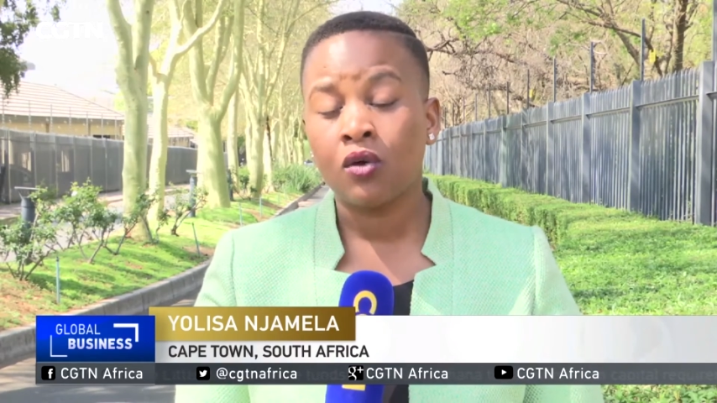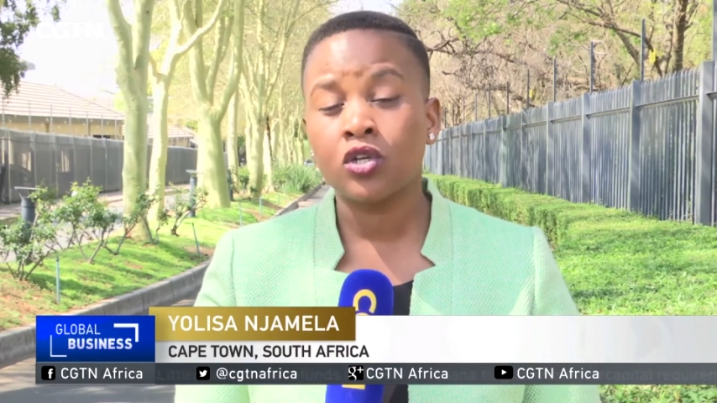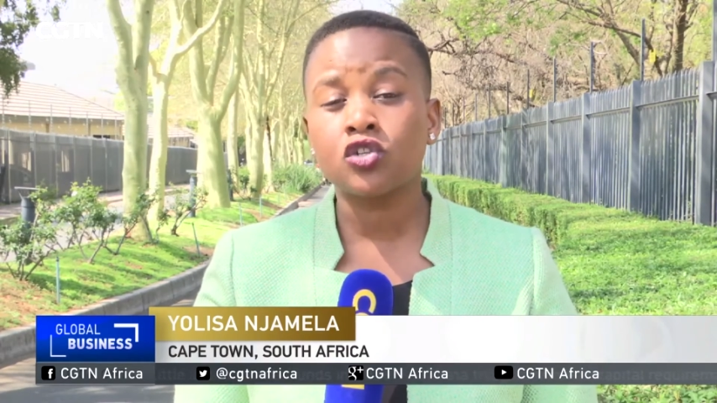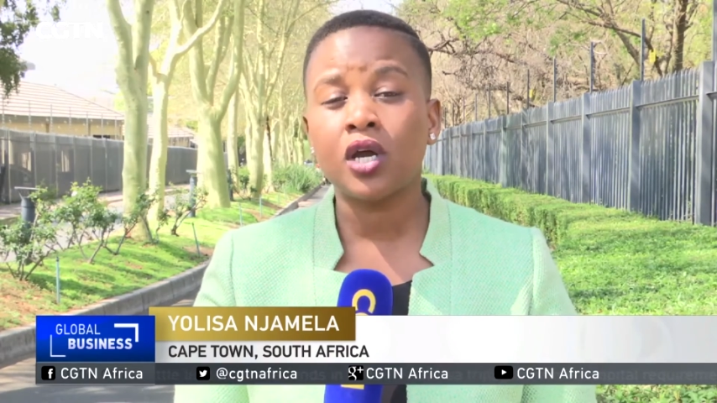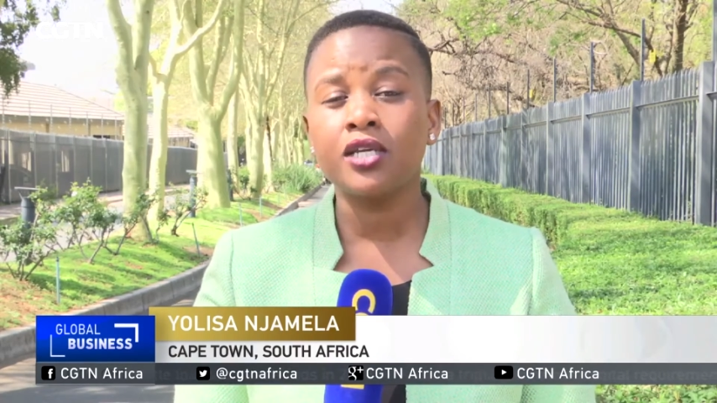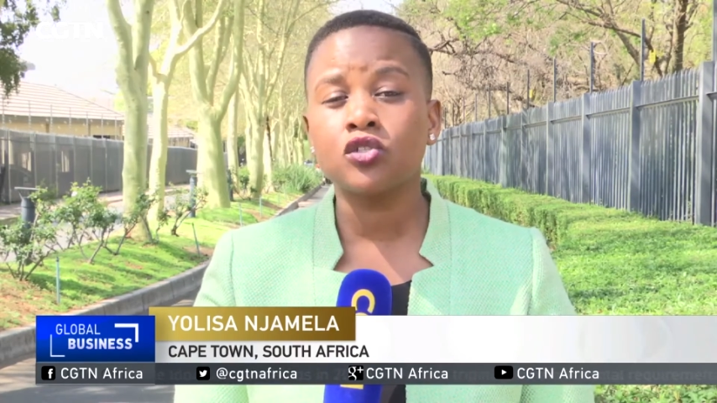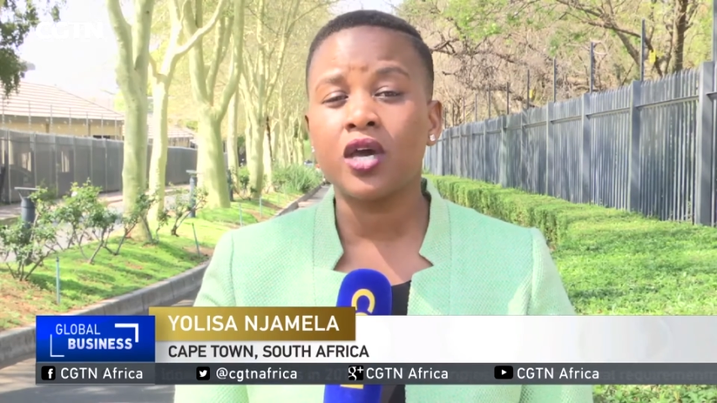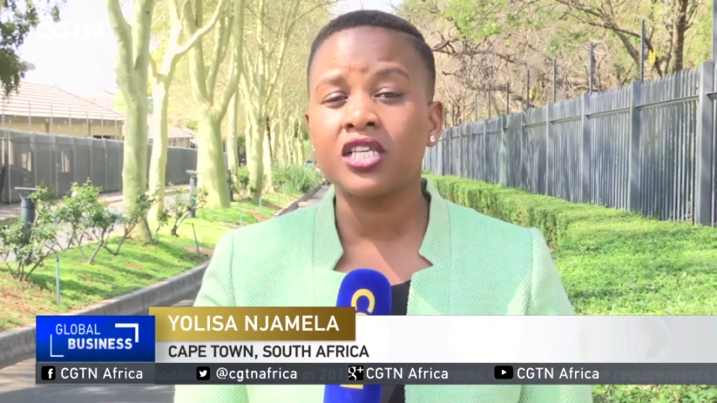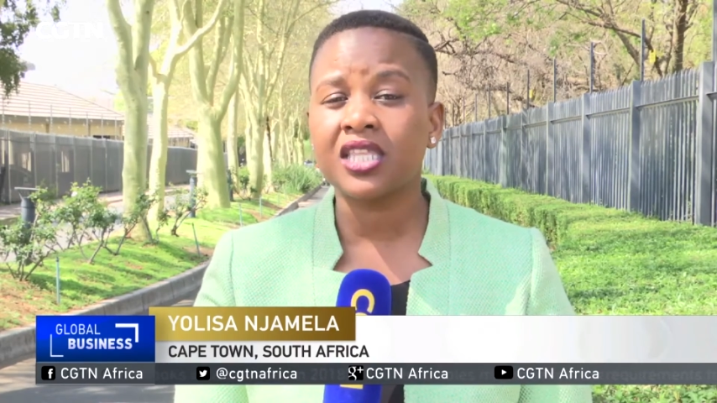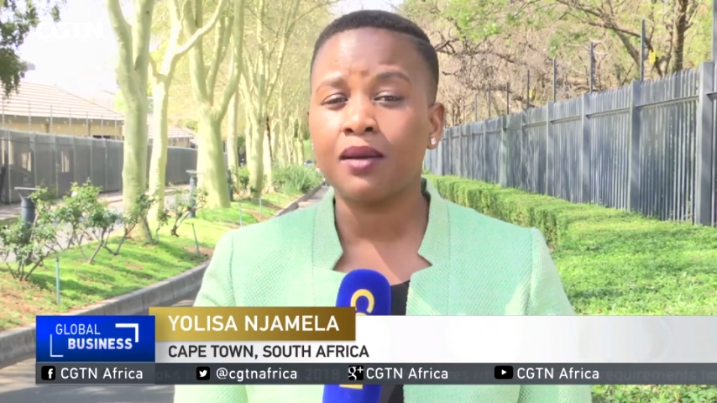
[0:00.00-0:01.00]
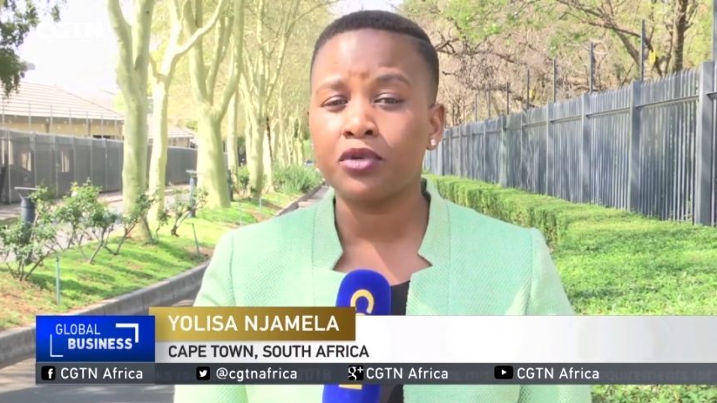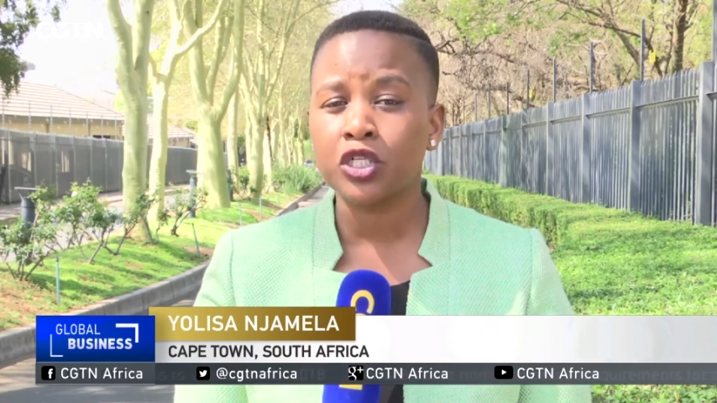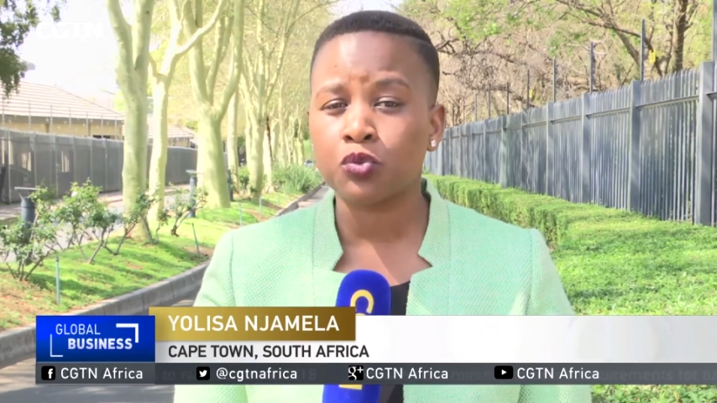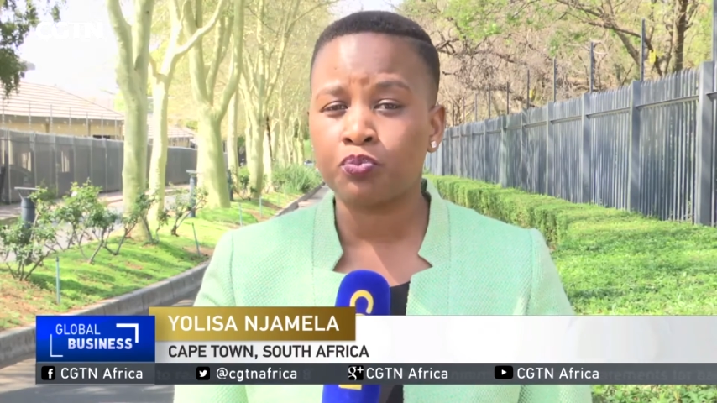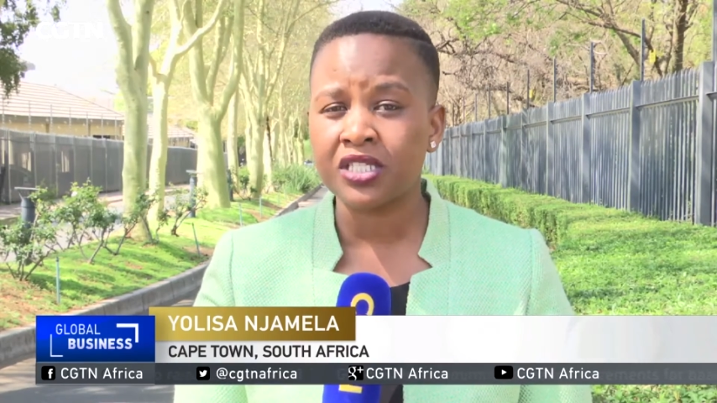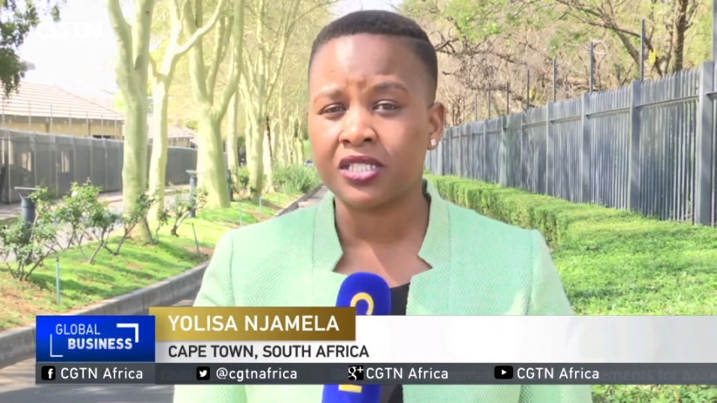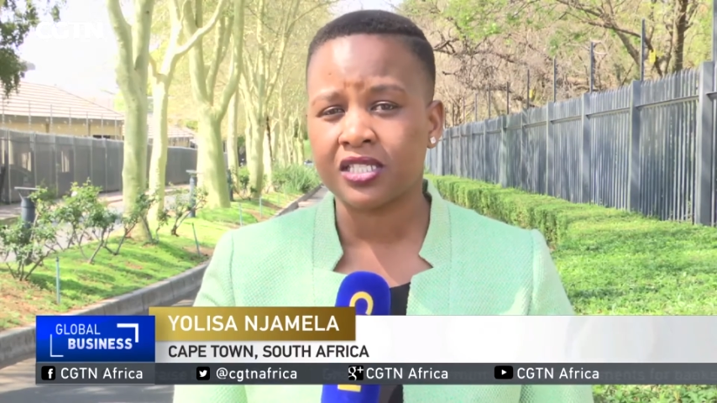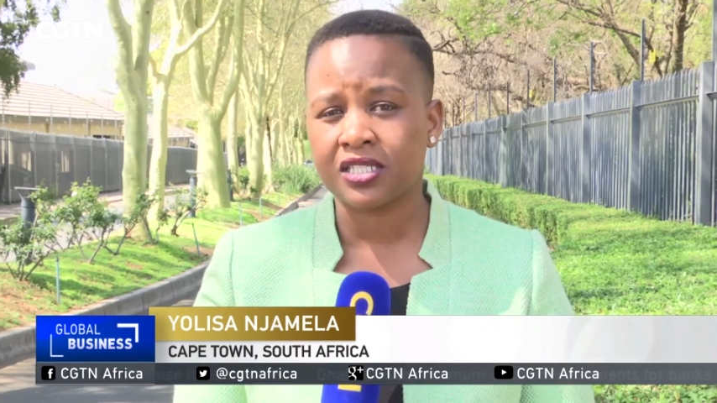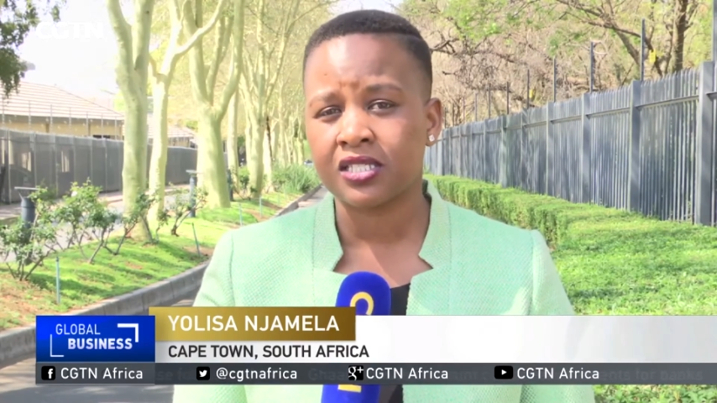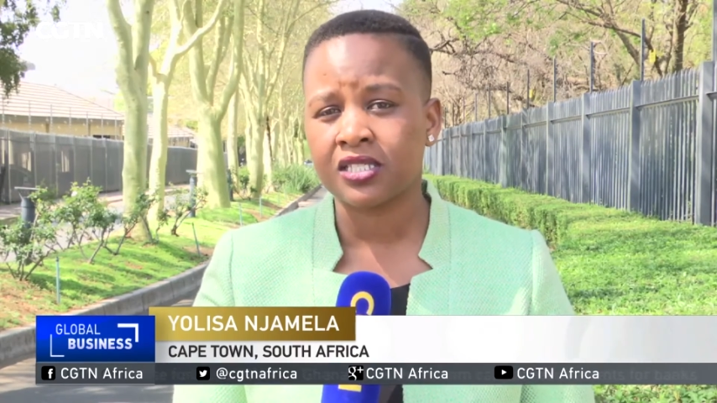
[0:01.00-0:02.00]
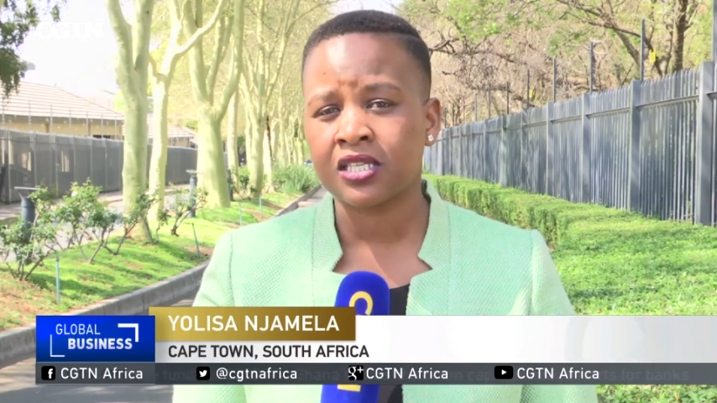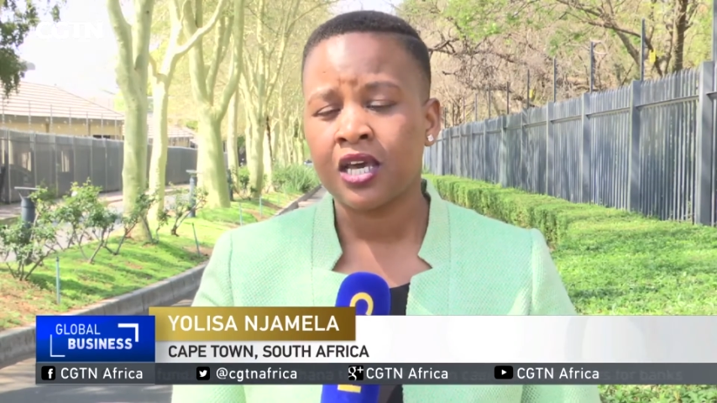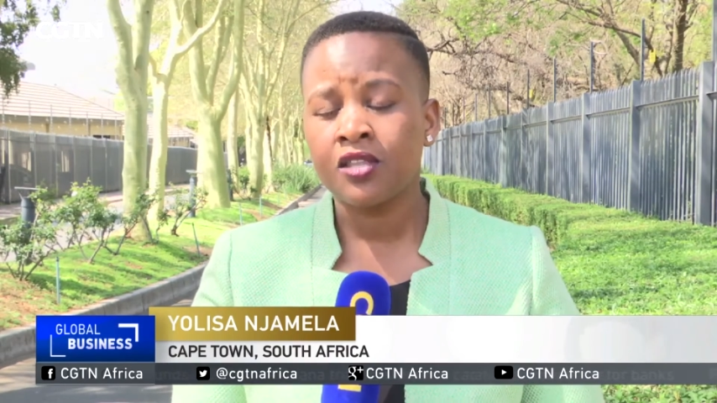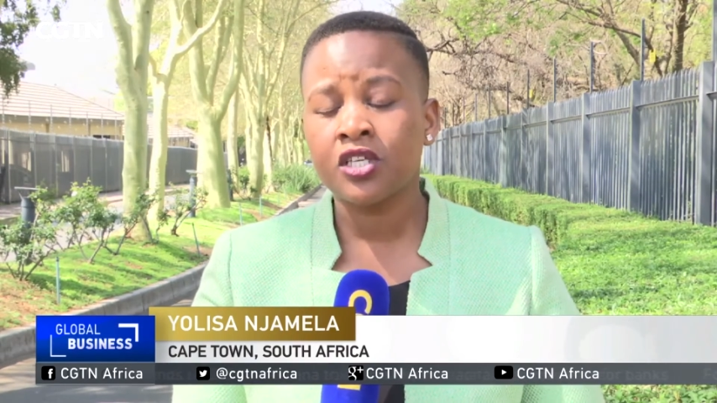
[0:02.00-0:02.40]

who are trying to establish businesses.